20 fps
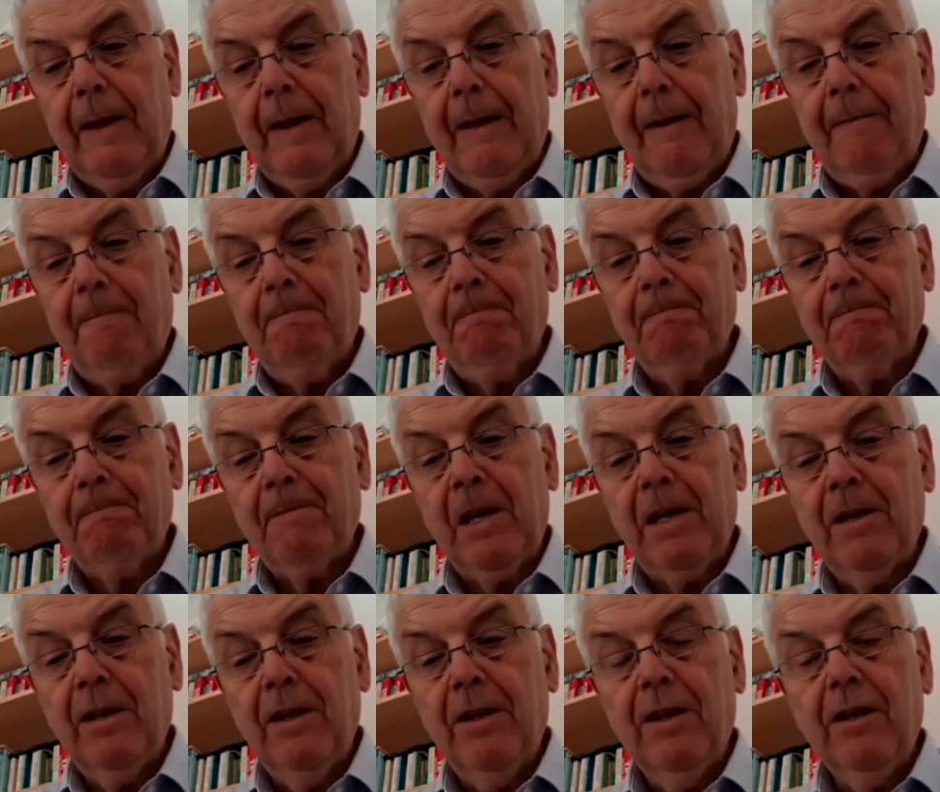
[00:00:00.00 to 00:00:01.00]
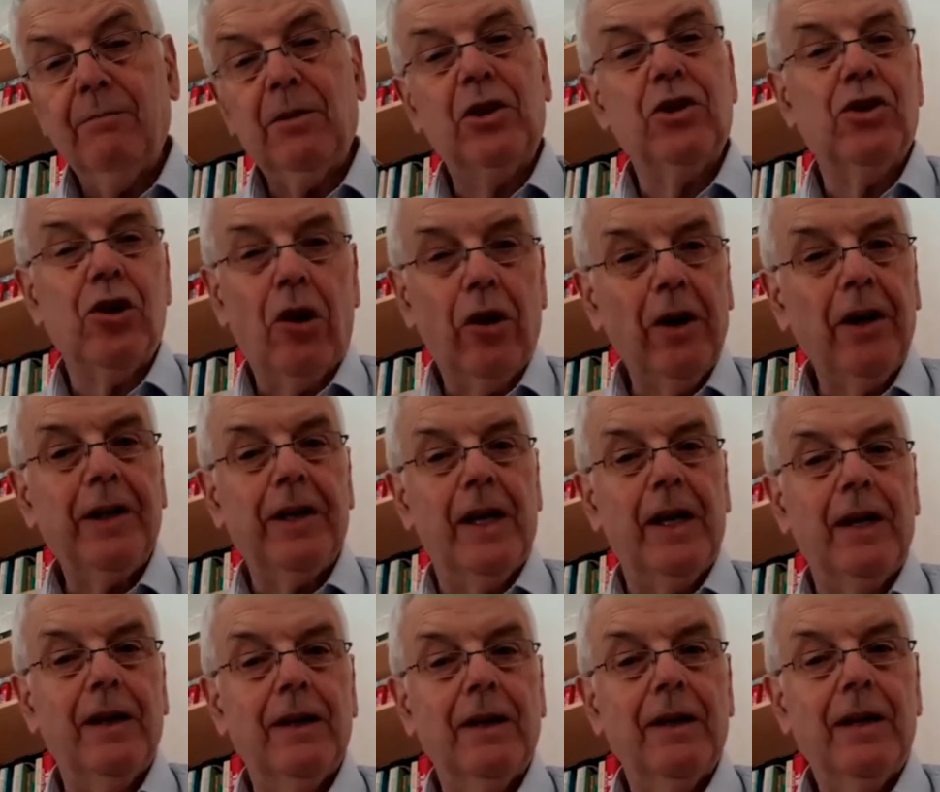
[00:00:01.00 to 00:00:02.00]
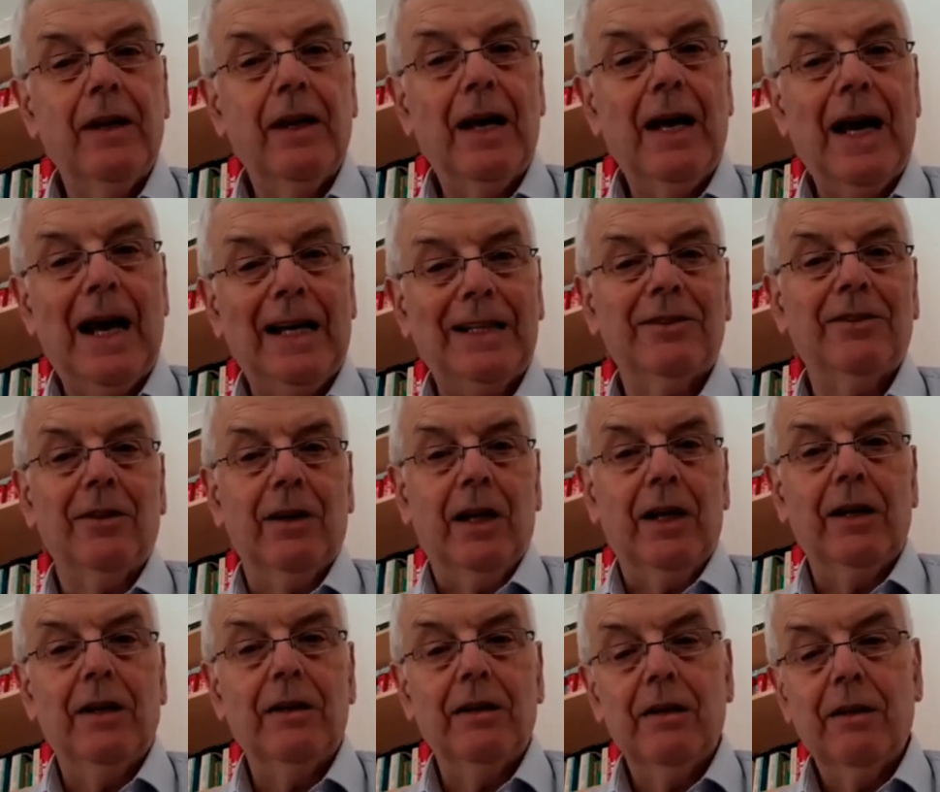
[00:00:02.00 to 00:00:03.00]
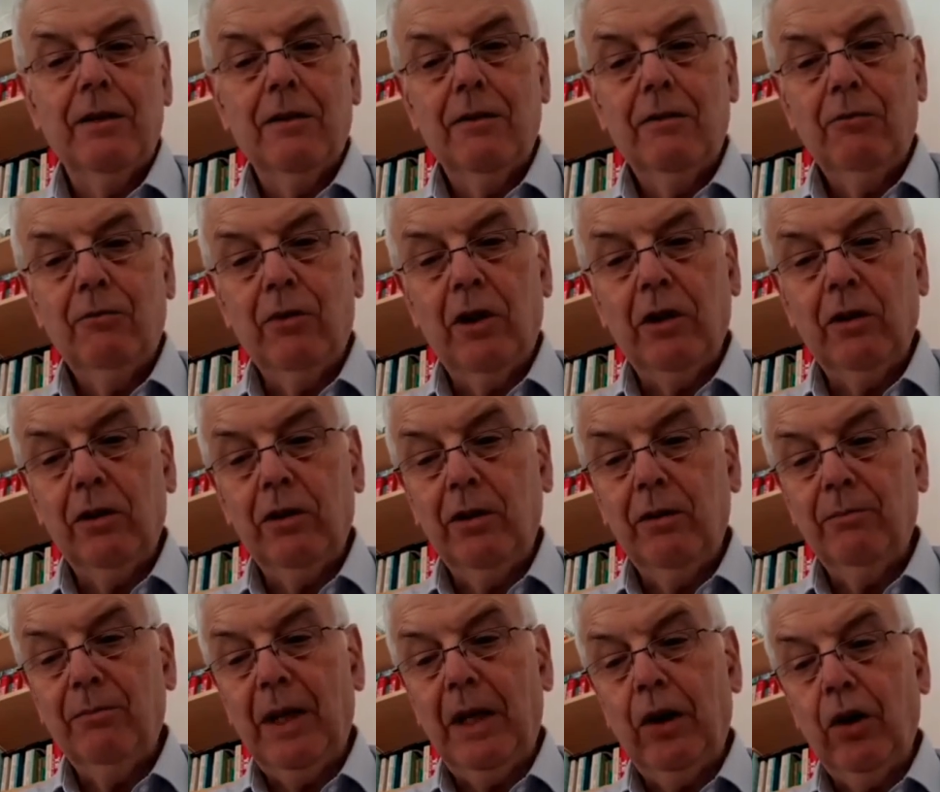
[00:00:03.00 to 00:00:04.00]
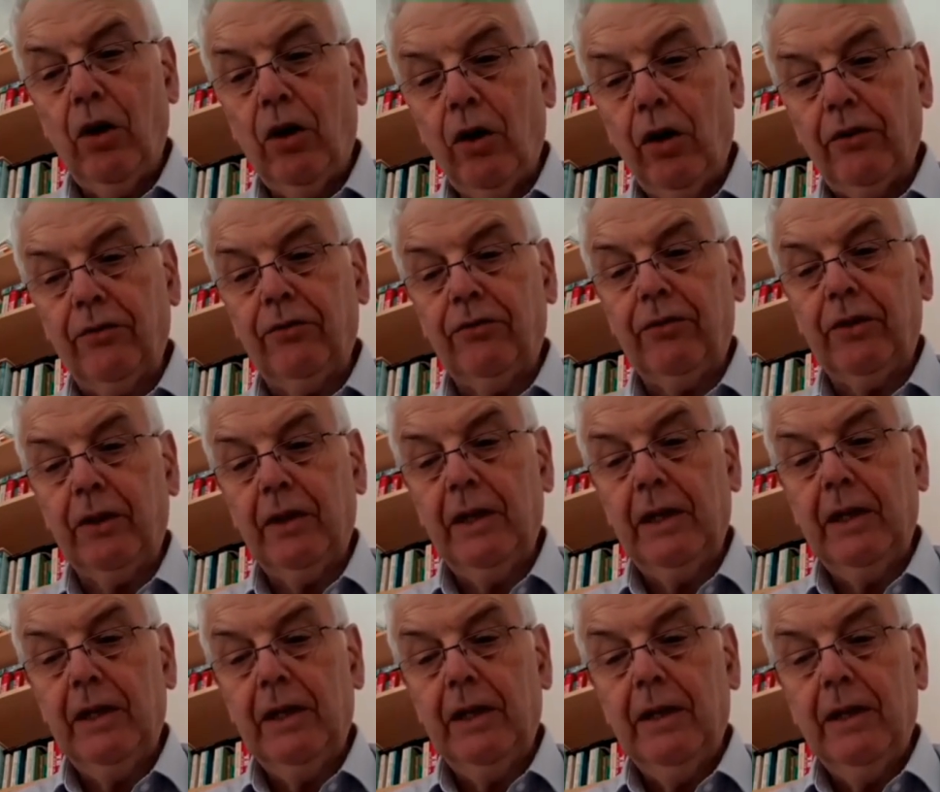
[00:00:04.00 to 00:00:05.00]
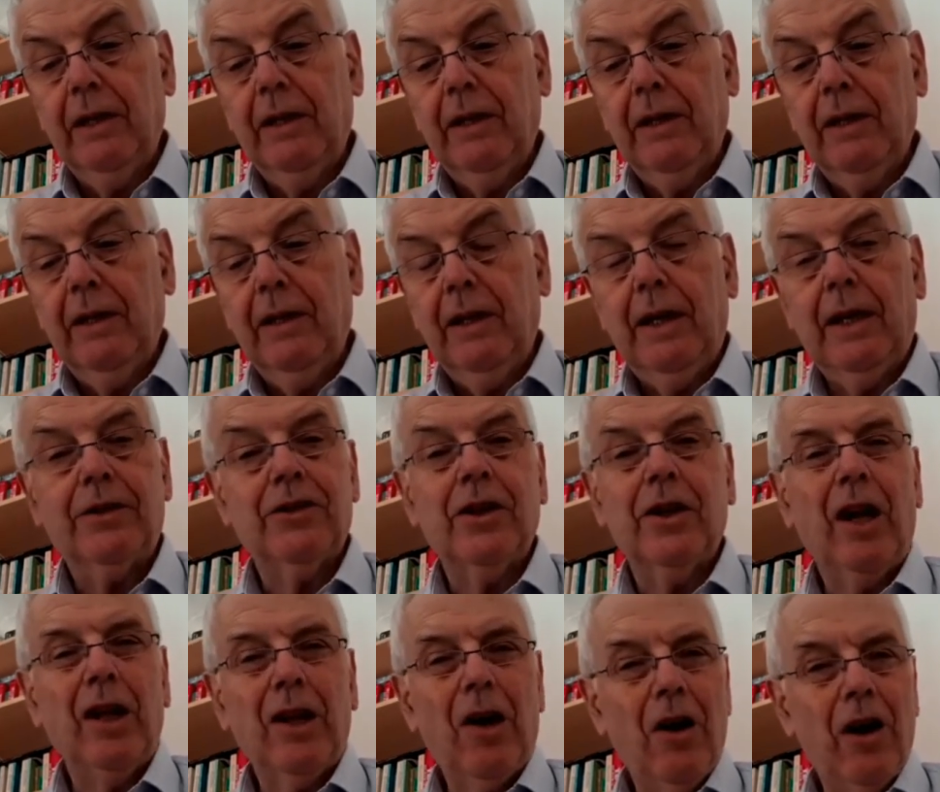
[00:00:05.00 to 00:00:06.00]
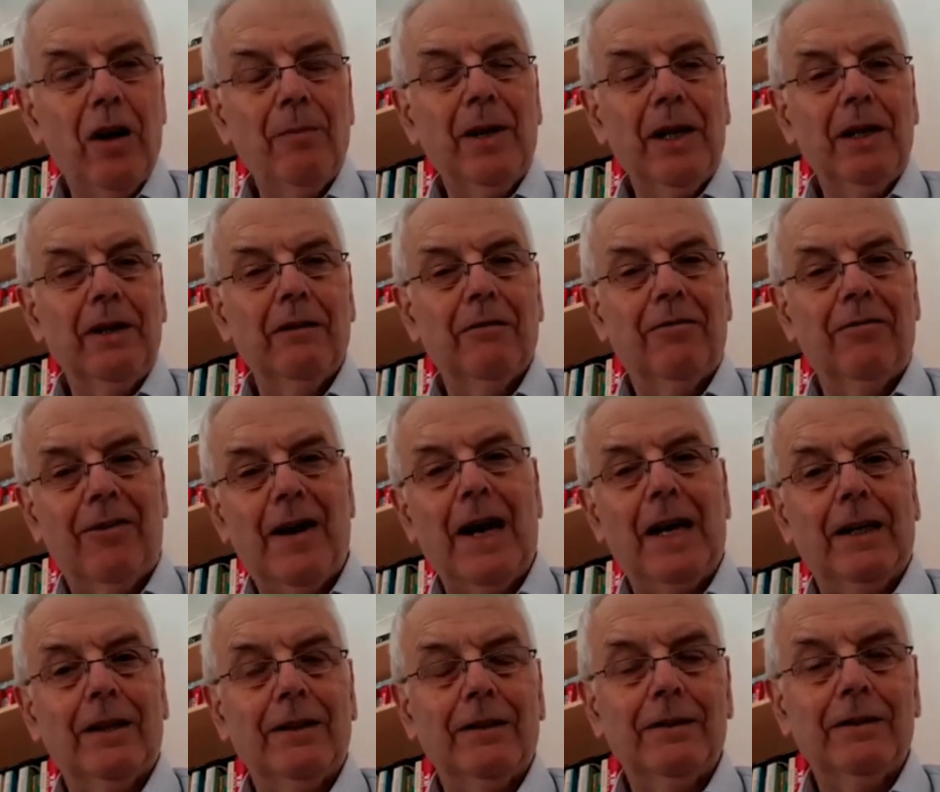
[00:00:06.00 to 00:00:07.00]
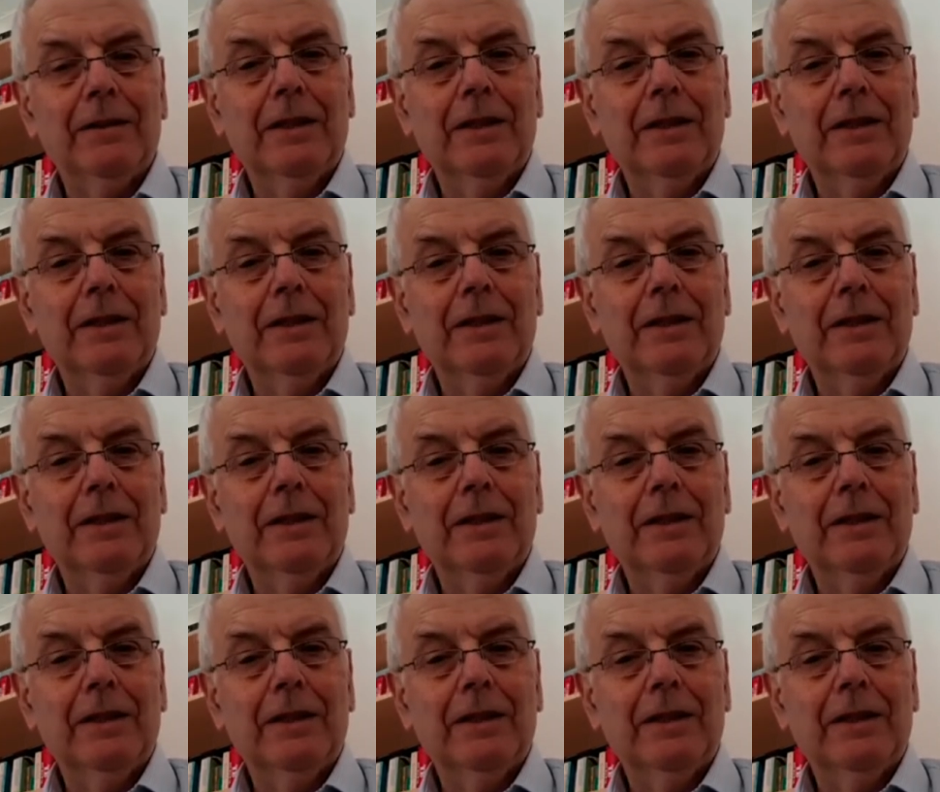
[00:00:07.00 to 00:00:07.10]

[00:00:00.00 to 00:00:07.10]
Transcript: Um, the majority, actually, will be lost. It's an alarming fact